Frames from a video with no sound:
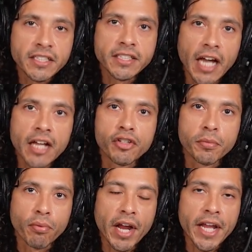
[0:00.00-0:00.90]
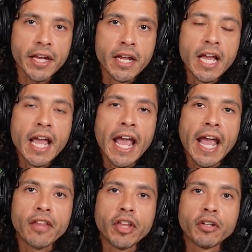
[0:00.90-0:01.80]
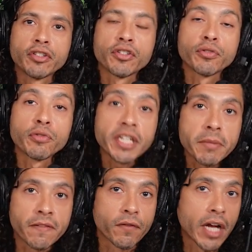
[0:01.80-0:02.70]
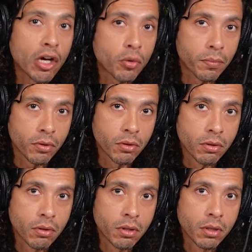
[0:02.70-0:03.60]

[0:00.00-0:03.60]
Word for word: inside your brain, and they are screaming for help.